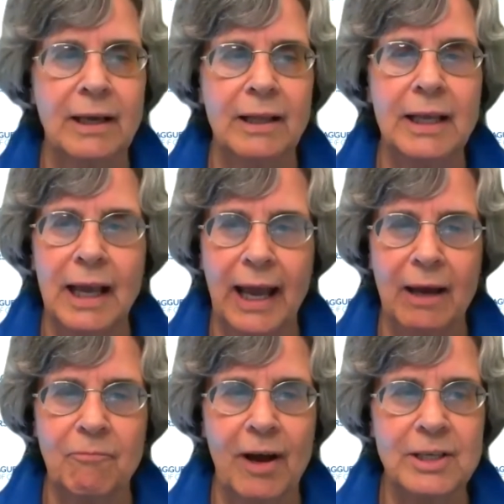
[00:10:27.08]
the
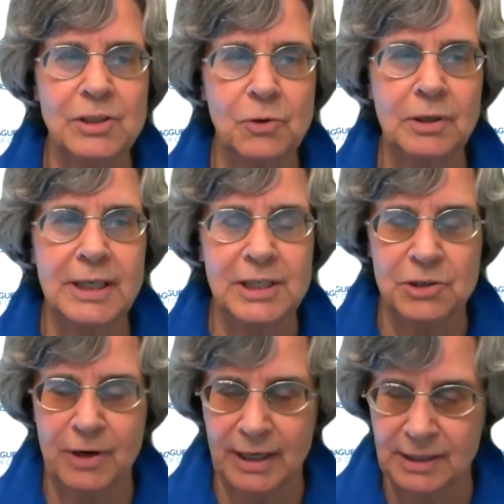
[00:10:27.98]
Amphi School
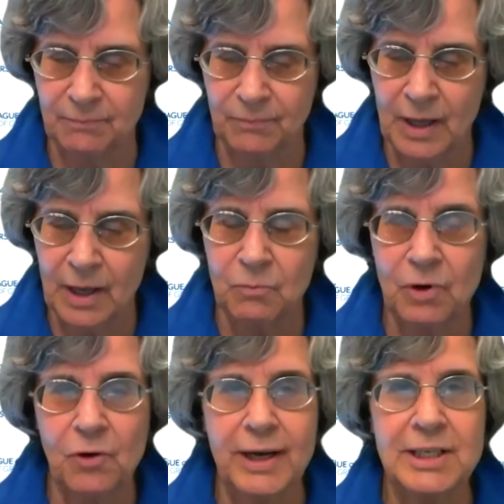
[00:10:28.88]
District?
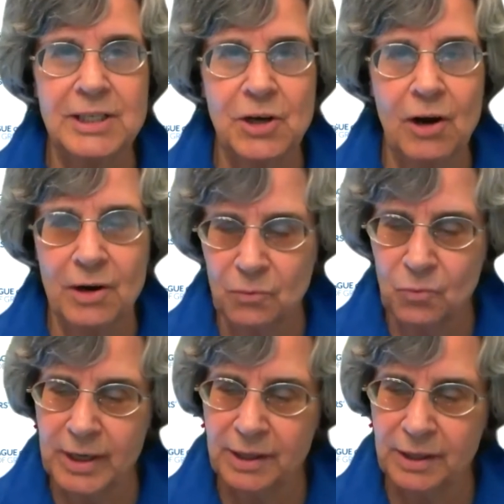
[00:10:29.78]
We're going to start
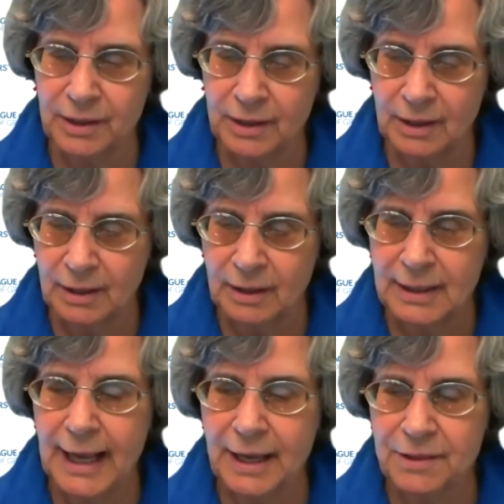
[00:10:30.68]
with
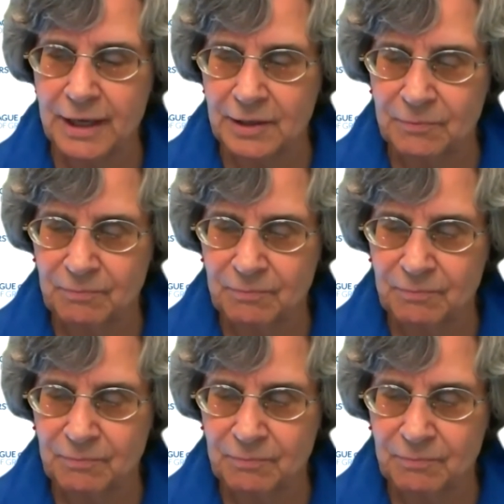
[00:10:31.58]
Nathan.